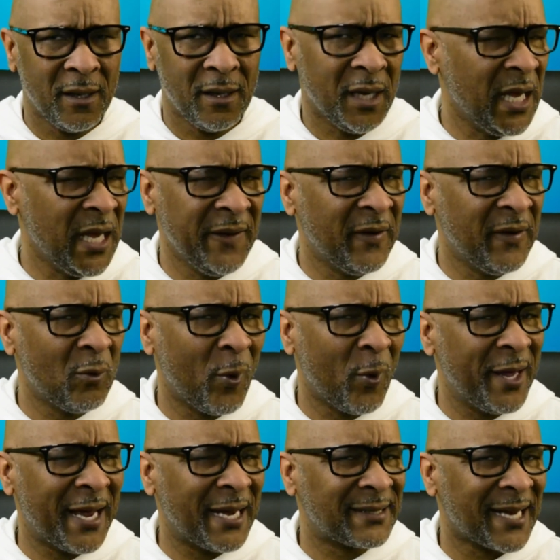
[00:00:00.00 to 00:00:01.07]
even
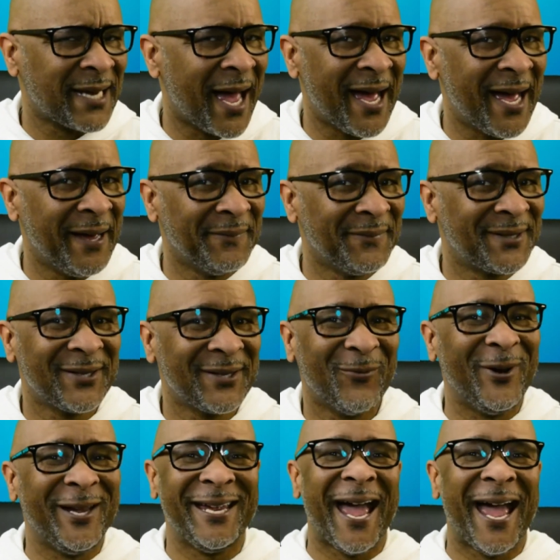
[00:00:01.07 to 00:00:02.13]
when at times
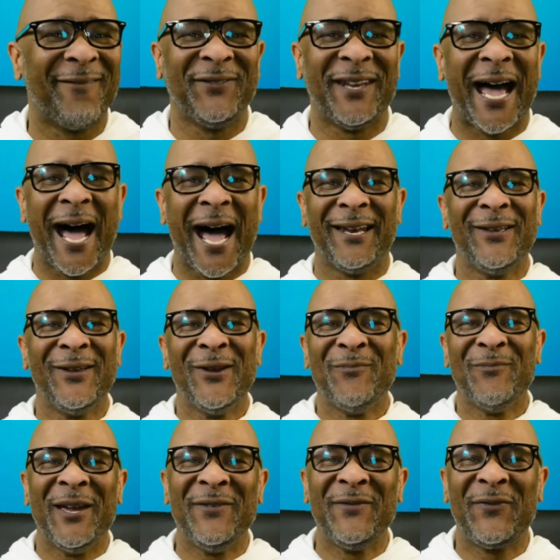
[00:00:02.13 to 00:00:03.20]
we have not
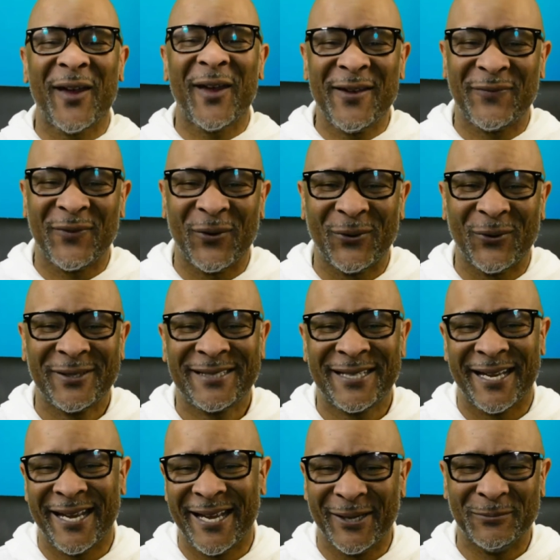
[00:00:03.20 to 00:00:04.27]
been faithful
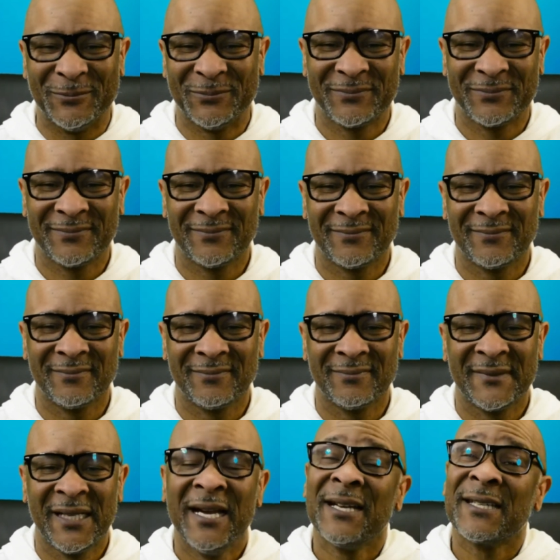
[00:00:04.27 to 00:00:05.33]
to Him.
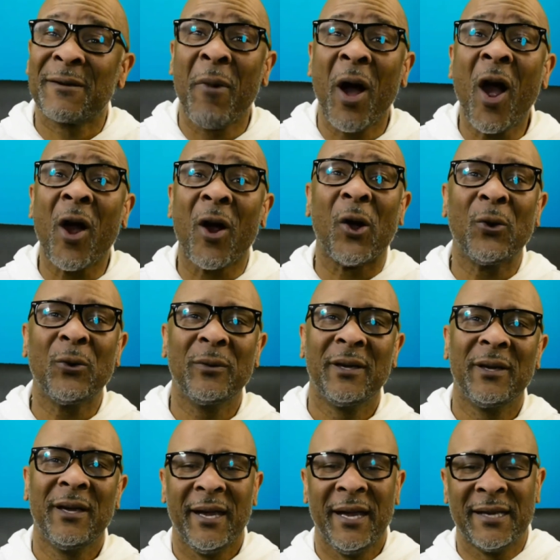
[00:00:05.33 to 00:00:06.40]
Tomorrow
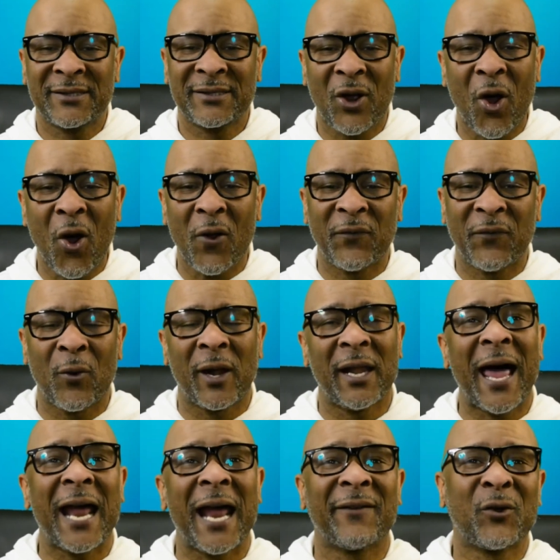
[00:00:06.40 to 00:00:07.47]
is called for a
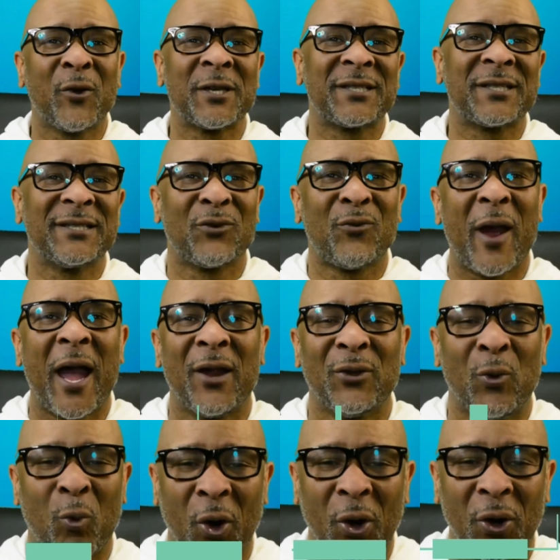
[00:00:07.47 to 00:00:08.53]
lot of Christians around
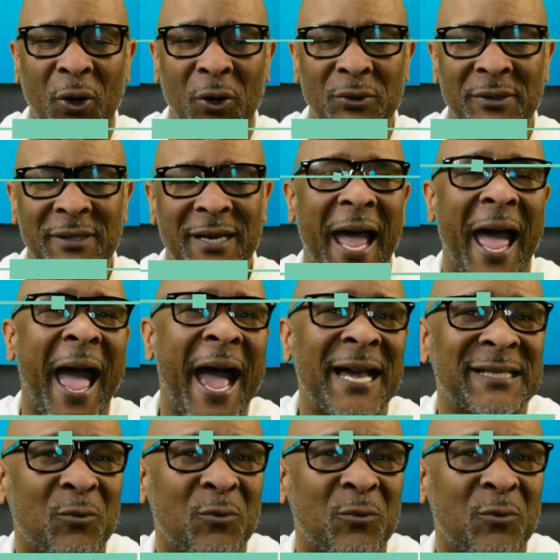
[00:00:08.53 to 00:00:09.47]
the world Ash